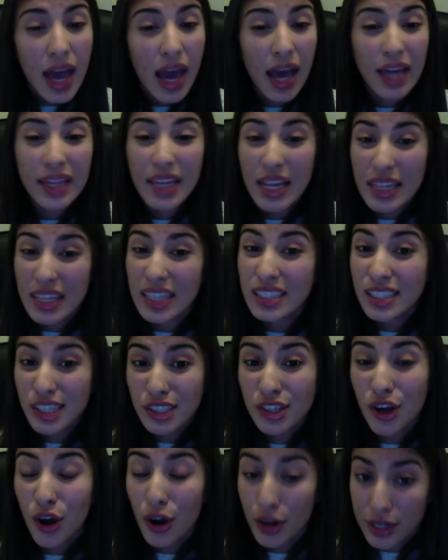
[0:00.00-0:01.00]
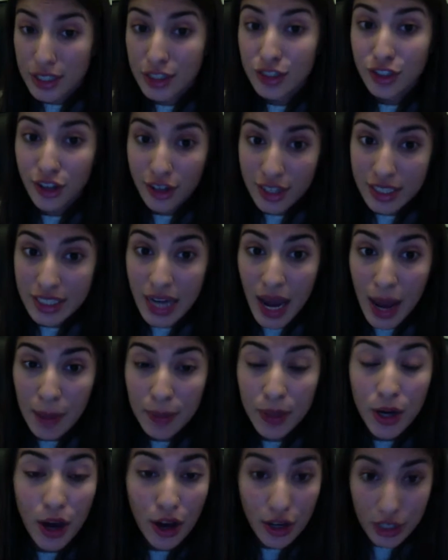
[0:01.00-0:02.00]
and that this has already started to
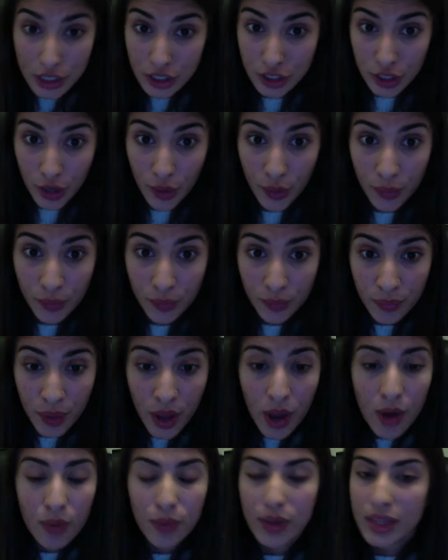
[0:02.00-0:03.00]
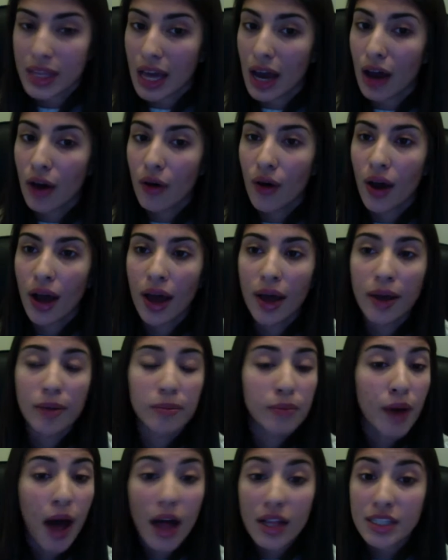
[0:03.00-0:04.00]
happen on its own without
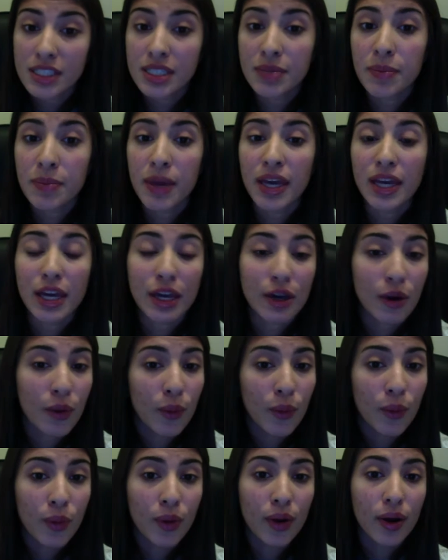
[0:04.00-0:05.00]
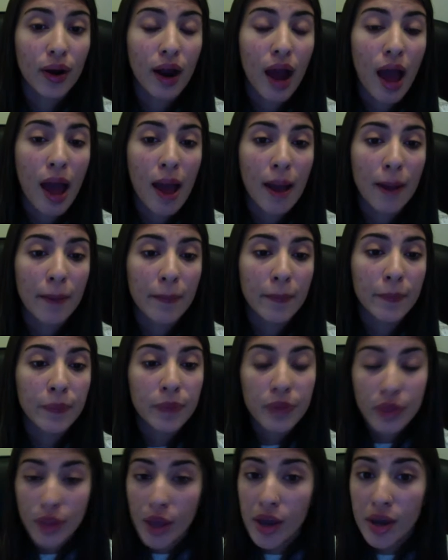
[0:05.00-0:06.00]
policymaking or
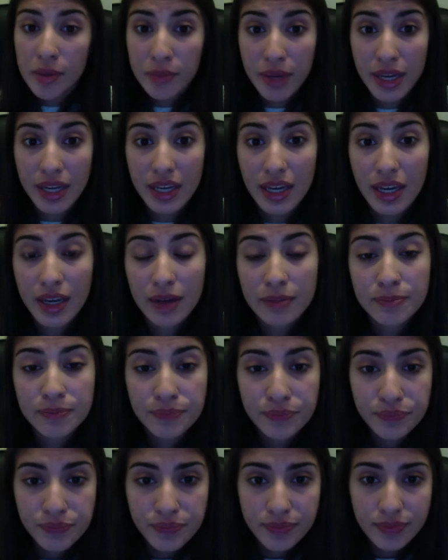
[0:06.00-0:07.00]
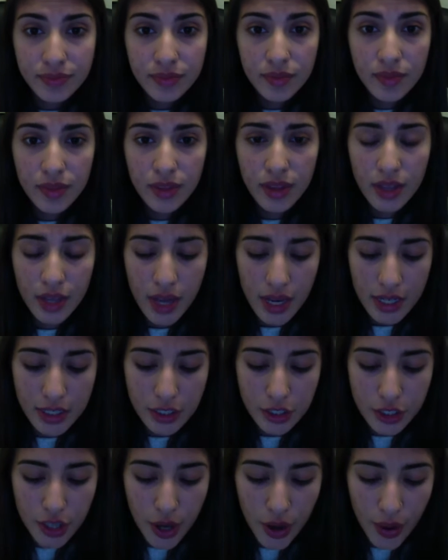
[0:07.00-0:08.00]
lawmaking. And
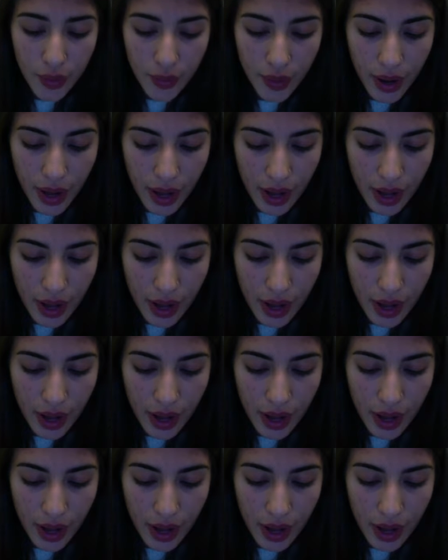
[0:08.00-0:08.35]
so